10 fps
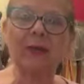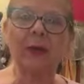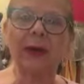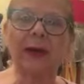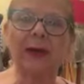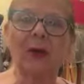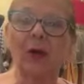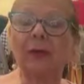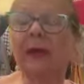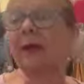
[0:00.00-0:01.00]
We are
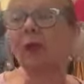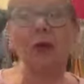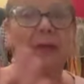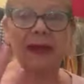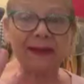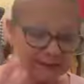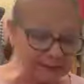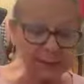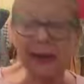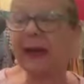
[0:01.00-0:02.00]
only women
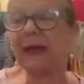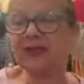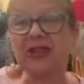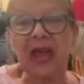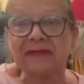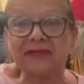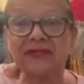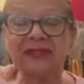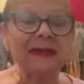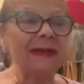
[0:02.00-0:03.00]
by
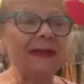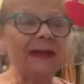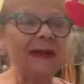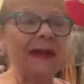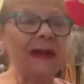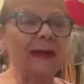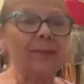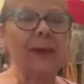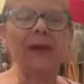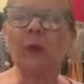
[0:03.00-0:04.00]
chance, Eh,
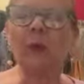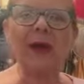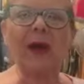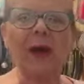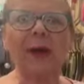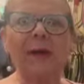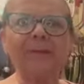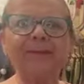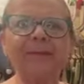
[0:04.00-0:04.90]
but we are